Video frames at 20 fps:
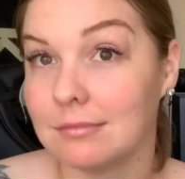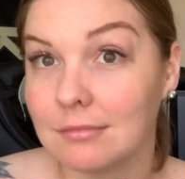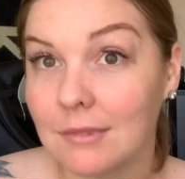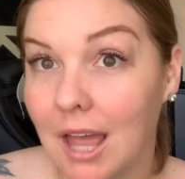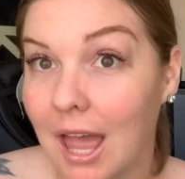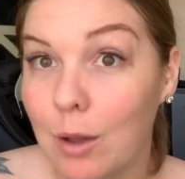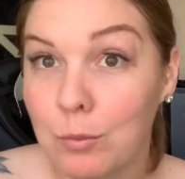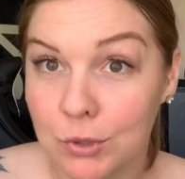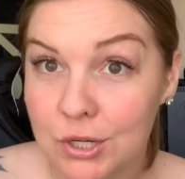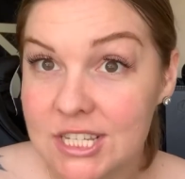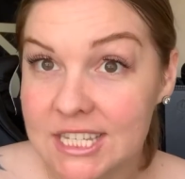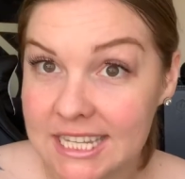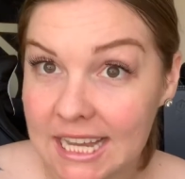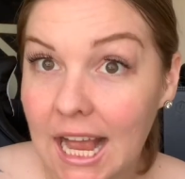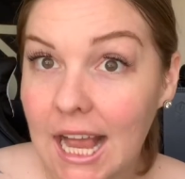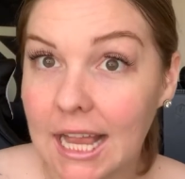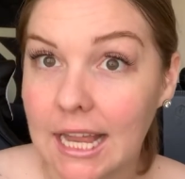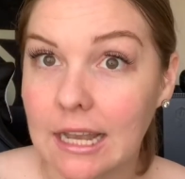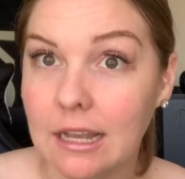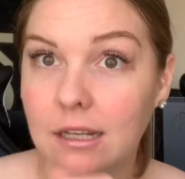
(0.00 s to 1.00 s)
And we're
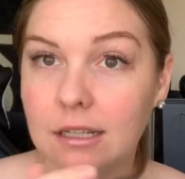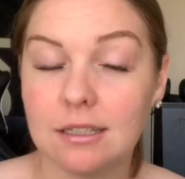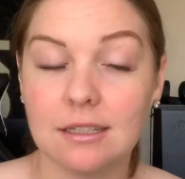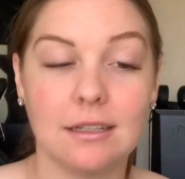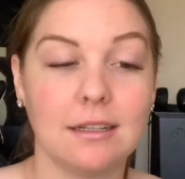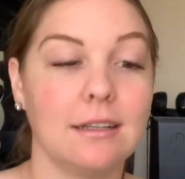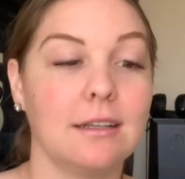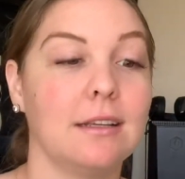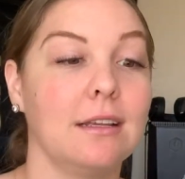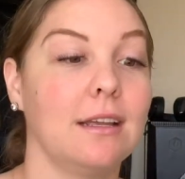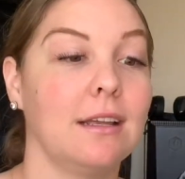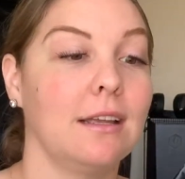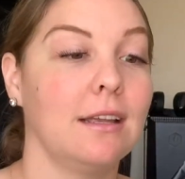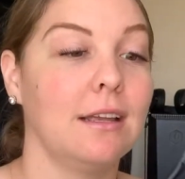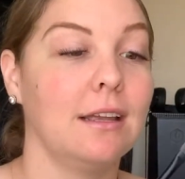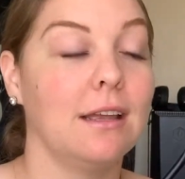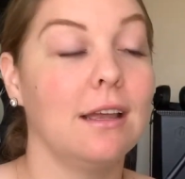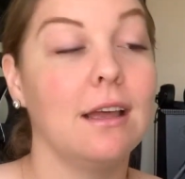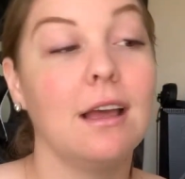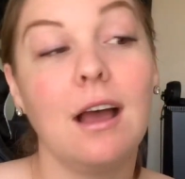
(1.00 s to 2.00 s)
done.
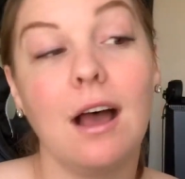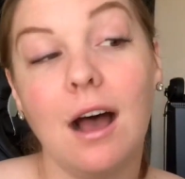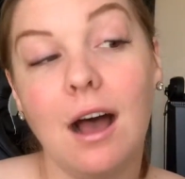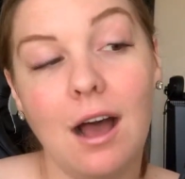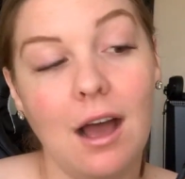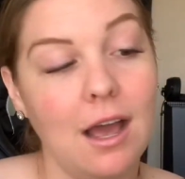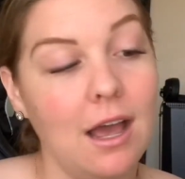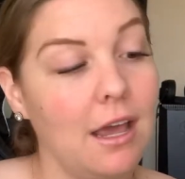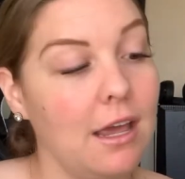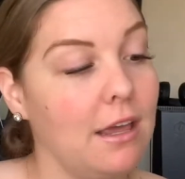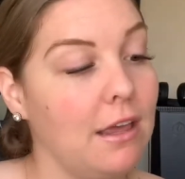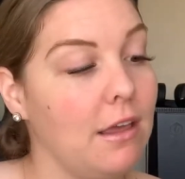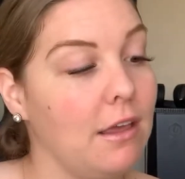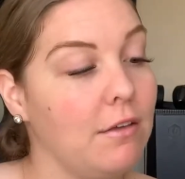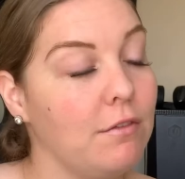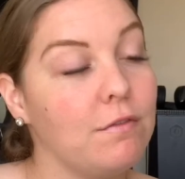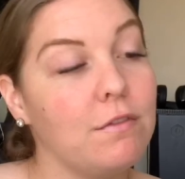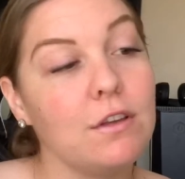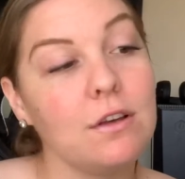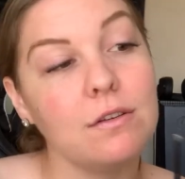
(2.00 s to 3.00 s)
I
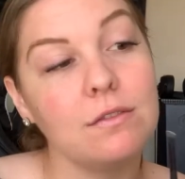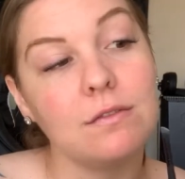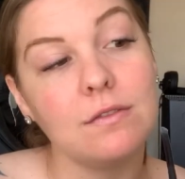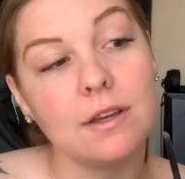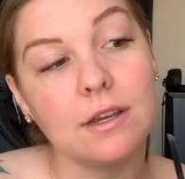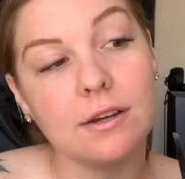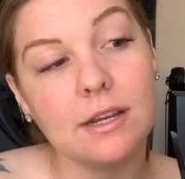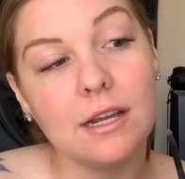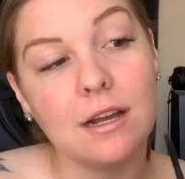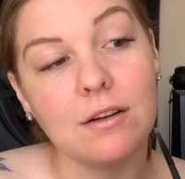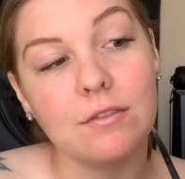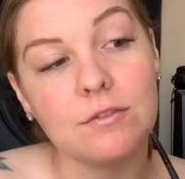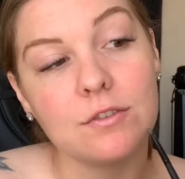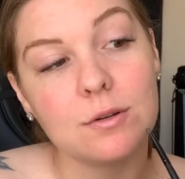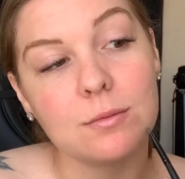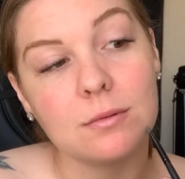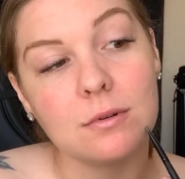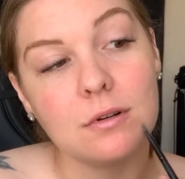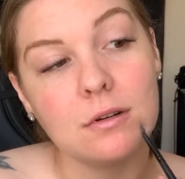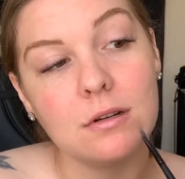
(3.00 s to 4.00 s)
feel very
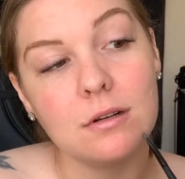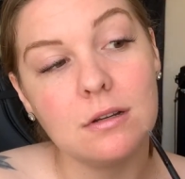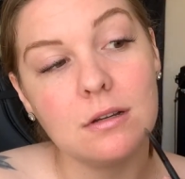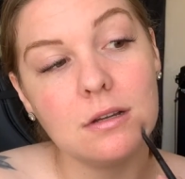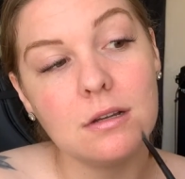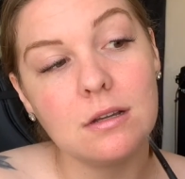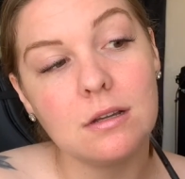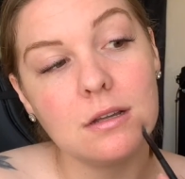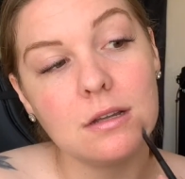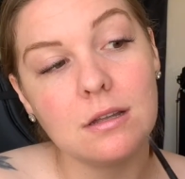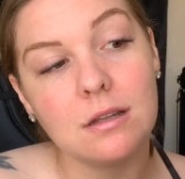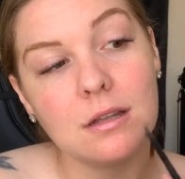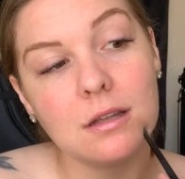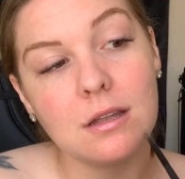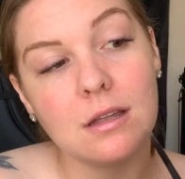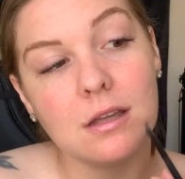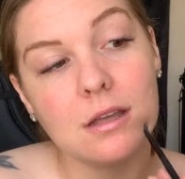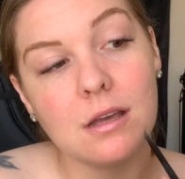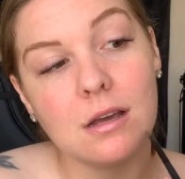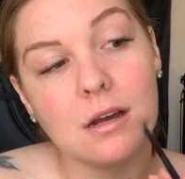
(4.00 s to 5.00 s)
comfortable.
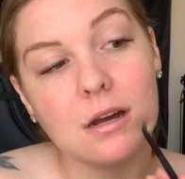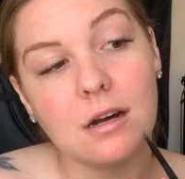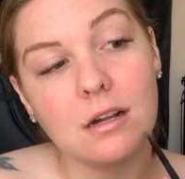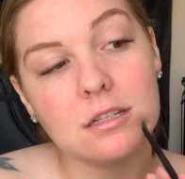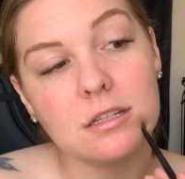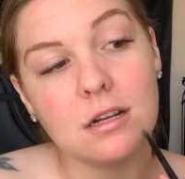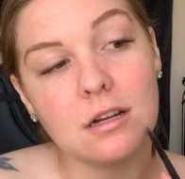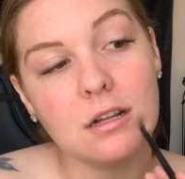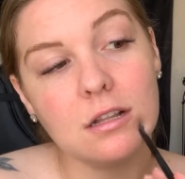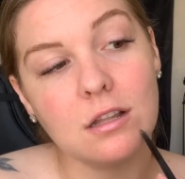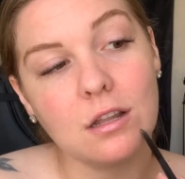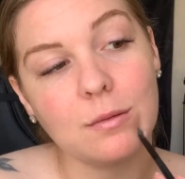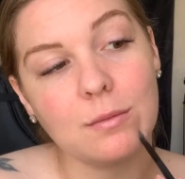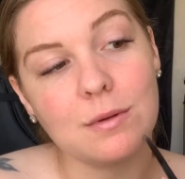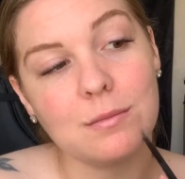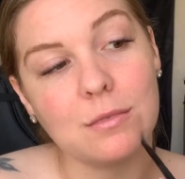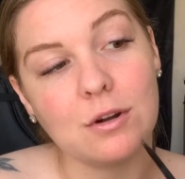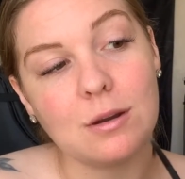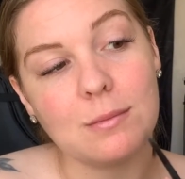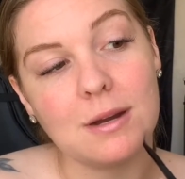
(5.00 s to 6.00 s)
I'll talk a little bit
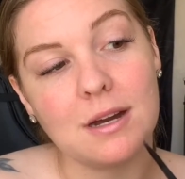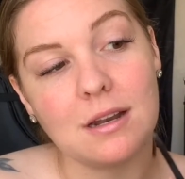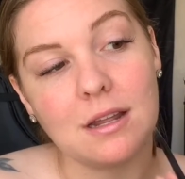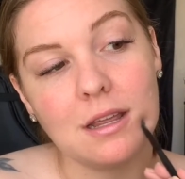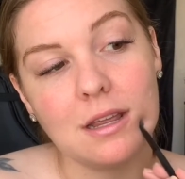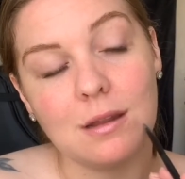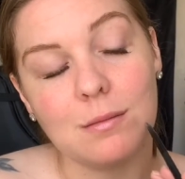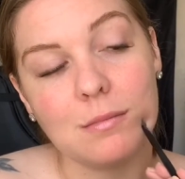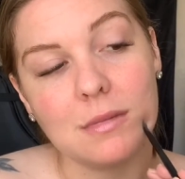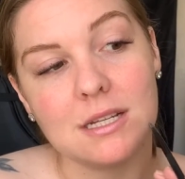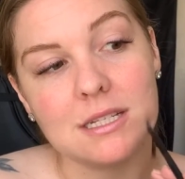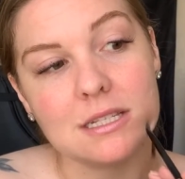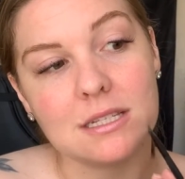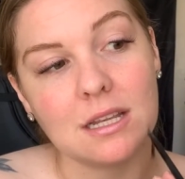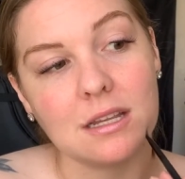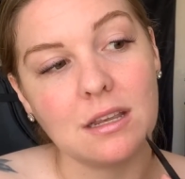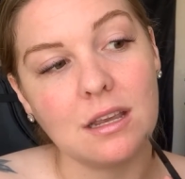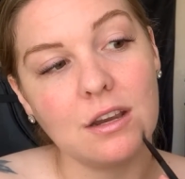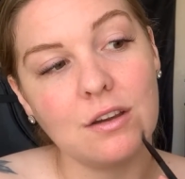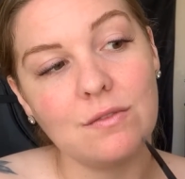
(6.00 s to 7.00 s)
more about it in my
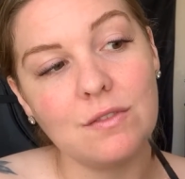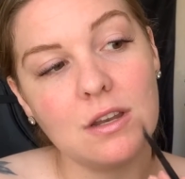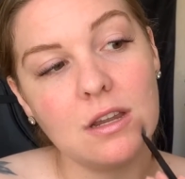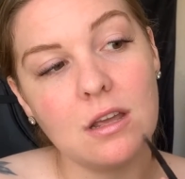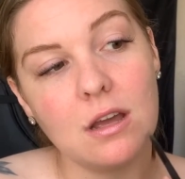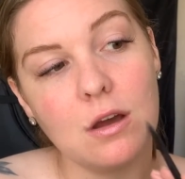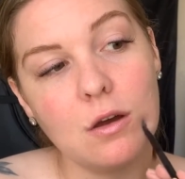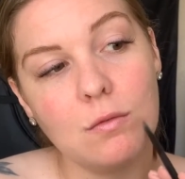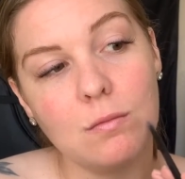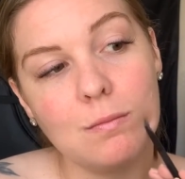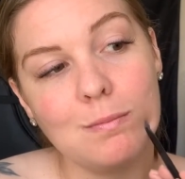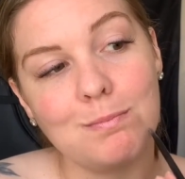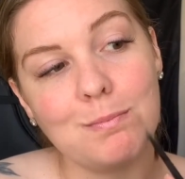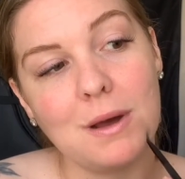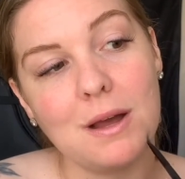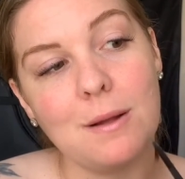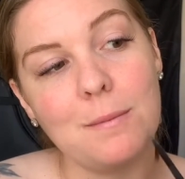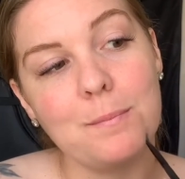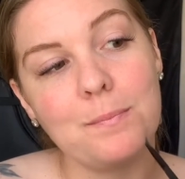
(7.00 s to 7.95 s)
skincare video, but